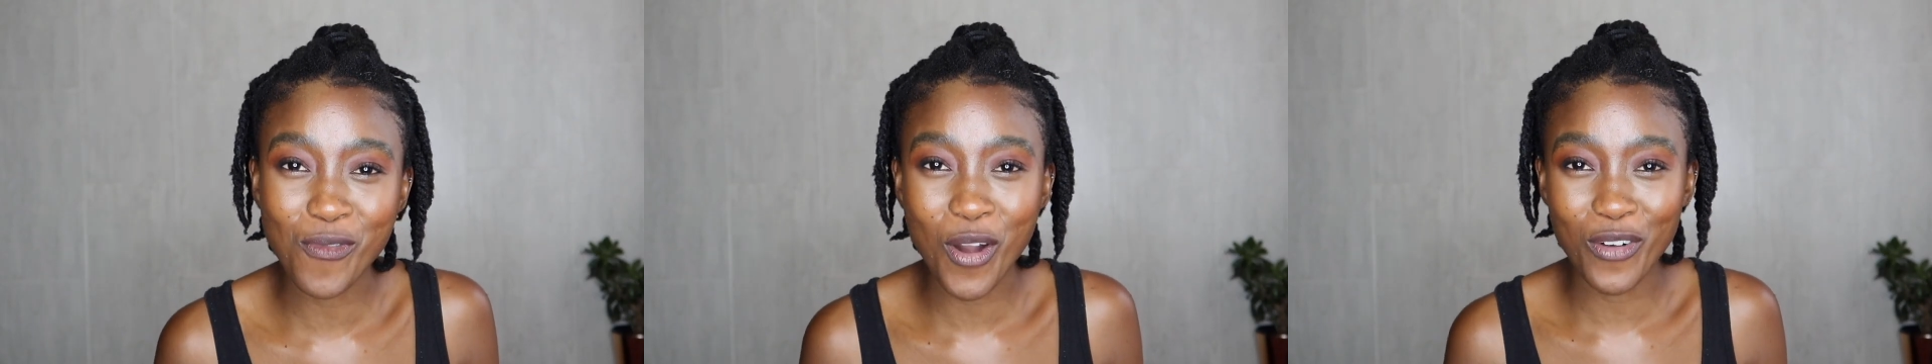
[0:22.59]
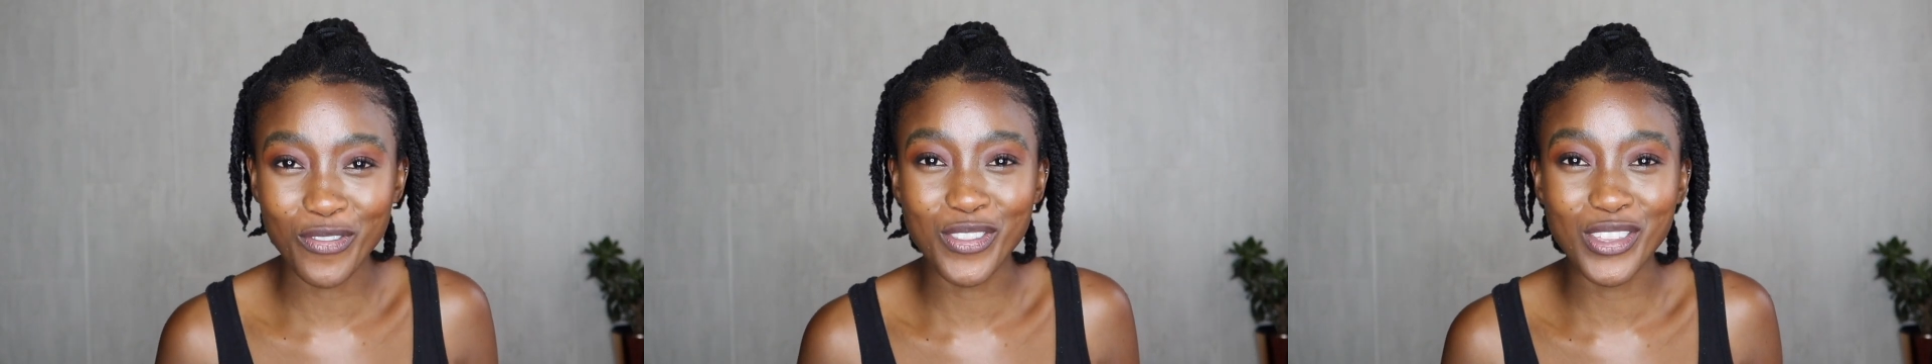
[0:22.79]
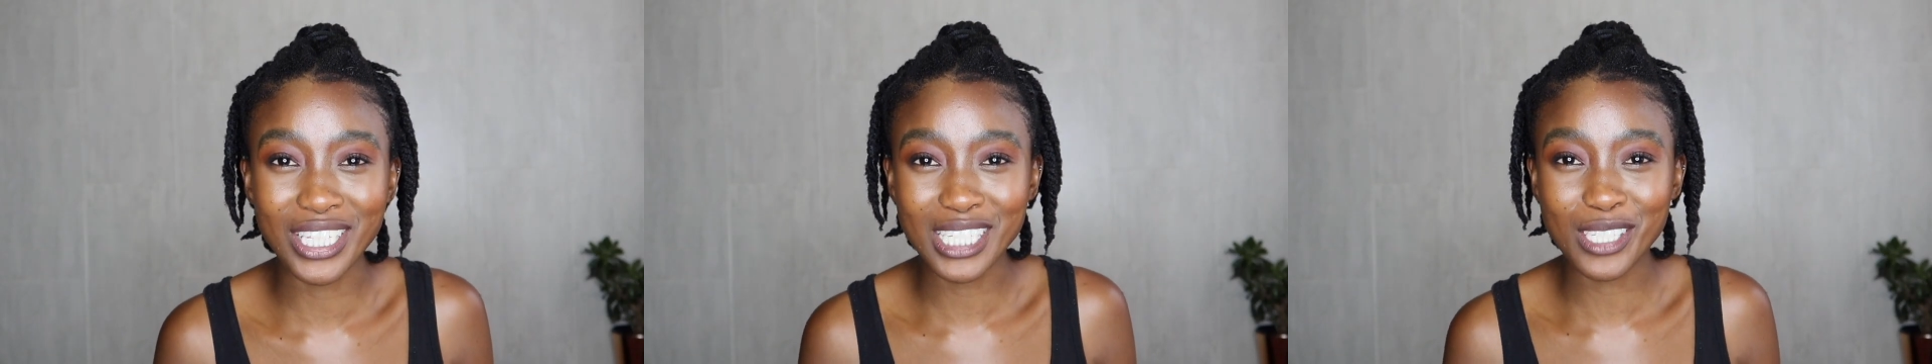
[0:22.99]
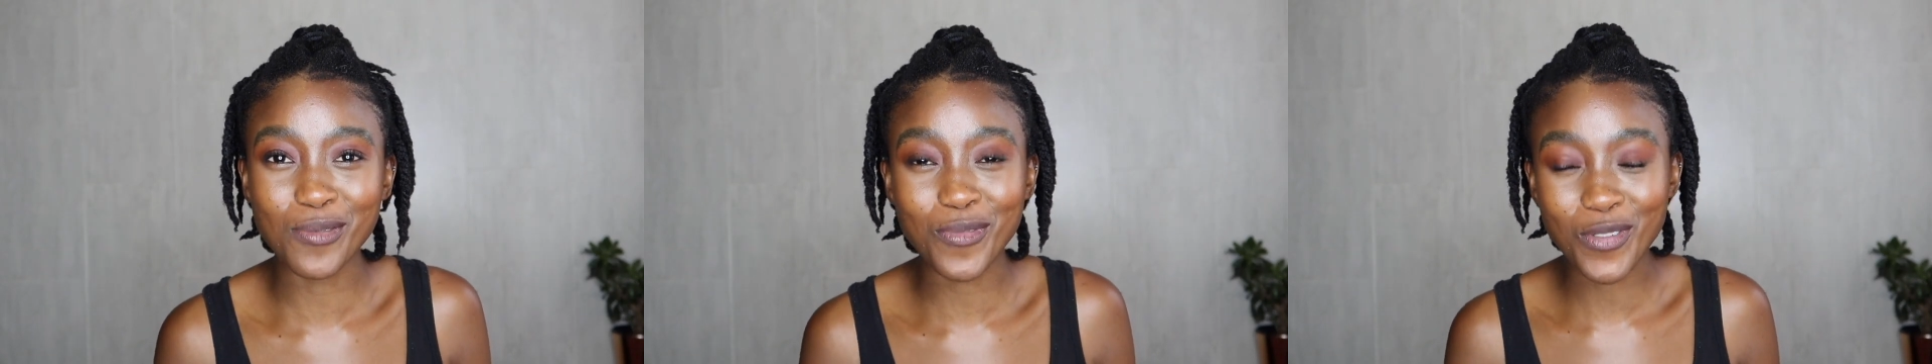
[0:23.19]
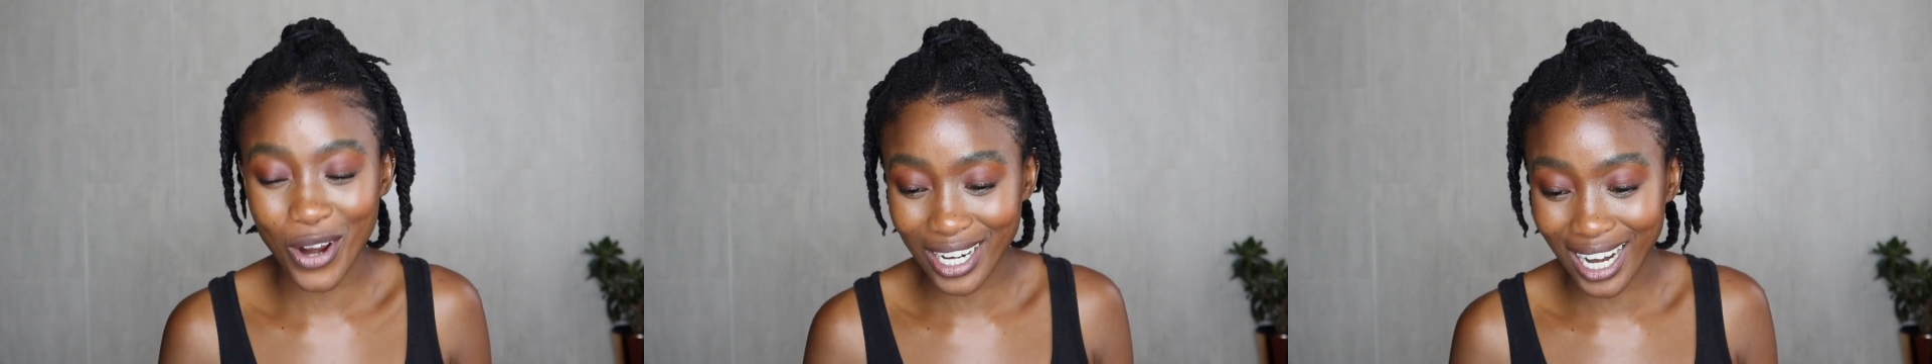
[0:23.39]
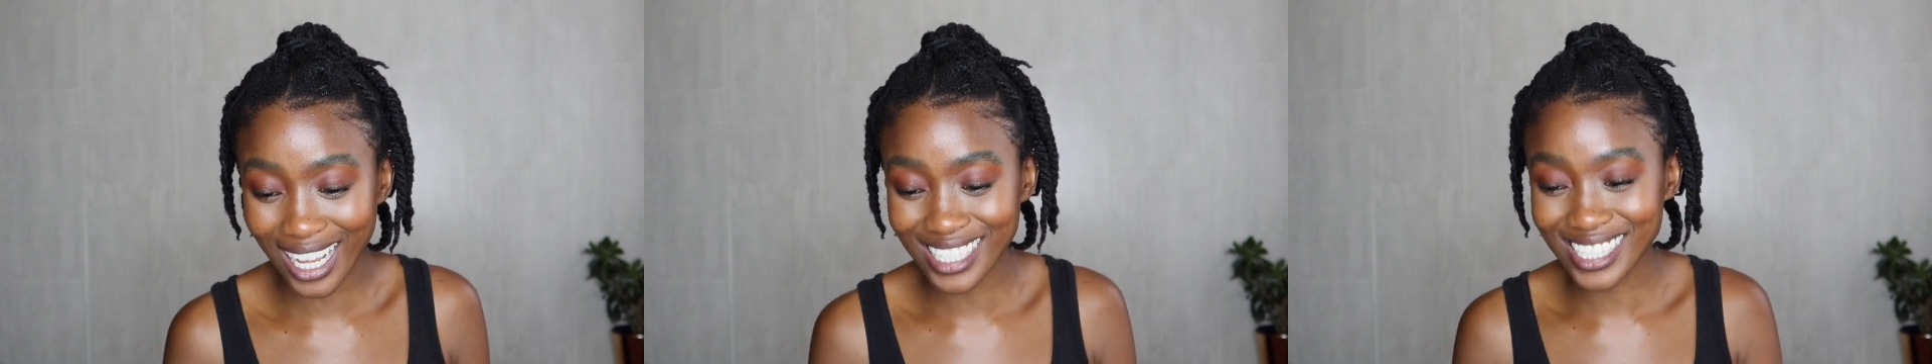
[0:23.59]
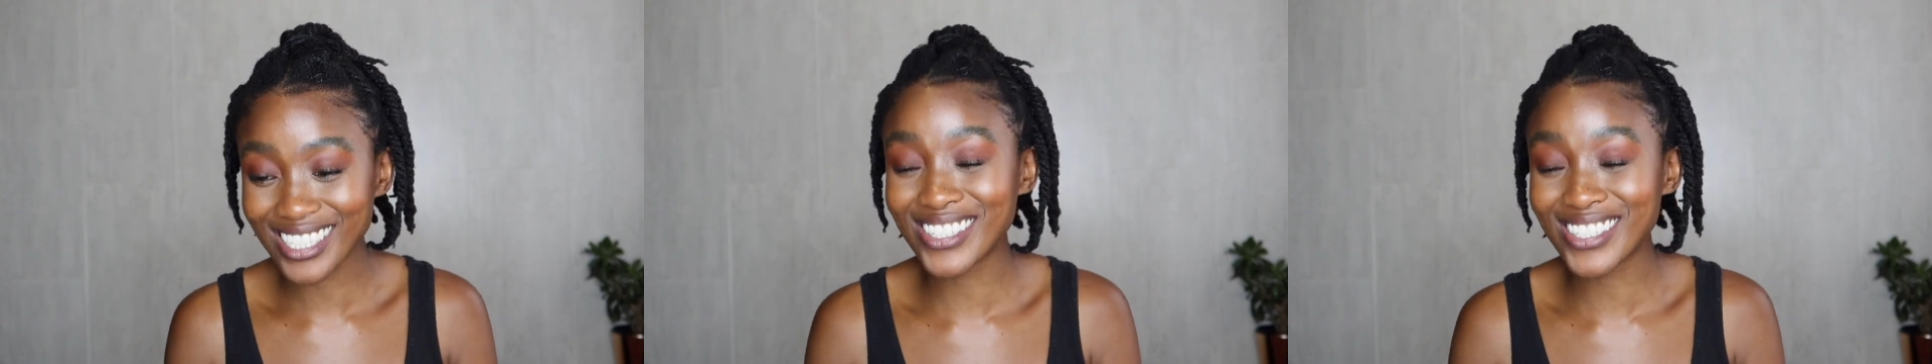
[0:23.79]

of these products,